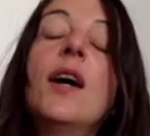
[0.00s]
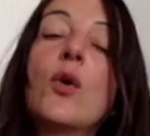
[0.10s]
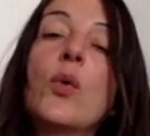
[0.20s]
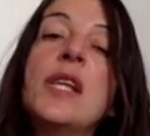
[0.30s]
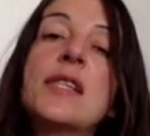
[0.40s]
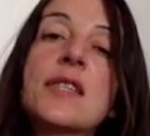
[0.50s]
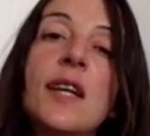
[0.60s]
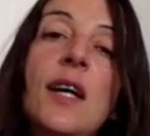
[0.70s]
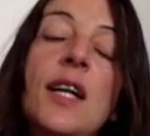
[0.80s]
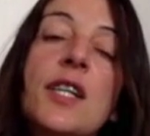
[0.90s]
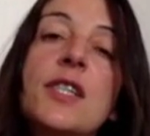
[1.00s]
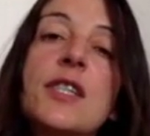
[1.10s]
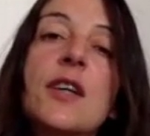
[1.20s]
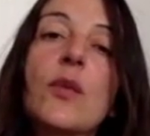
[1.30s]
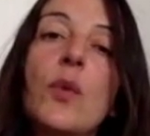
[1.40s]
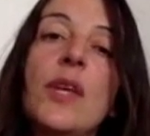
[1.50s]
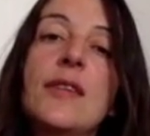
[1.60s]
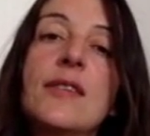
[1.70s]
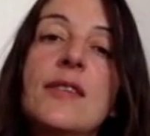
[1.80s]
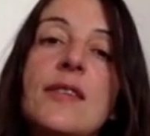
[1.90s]
we
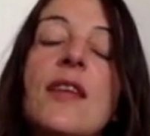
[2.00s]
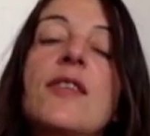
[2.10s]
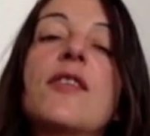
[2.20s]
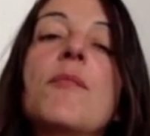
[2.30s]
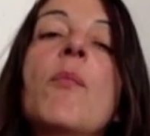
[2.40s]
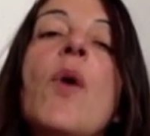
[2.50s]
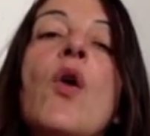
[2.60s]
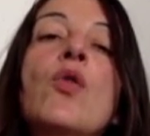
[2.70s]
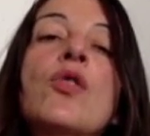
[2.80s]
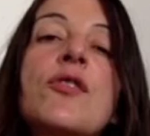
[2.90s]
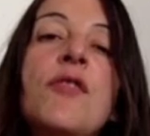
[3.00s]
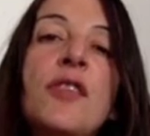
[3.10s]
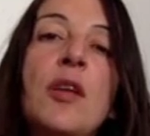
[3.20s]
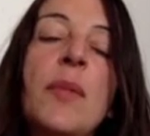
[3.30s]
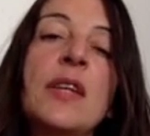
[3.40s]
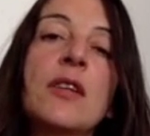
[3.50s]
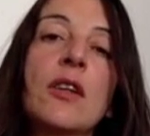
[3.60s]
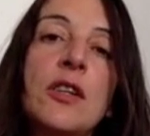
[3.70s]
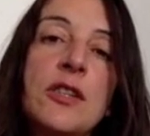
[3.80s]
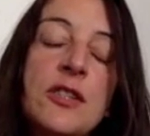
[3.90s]
say that the most
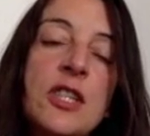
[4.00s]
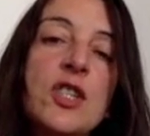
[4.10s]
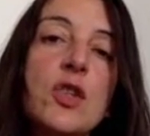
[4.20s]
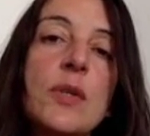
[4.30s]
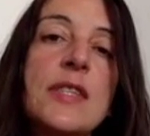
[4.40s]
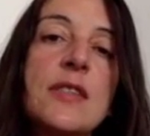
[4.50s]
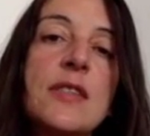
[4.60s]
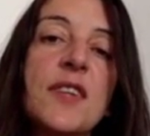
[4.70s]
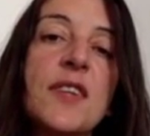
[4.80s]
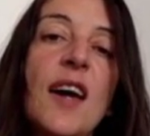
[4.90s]
fundamental constituents of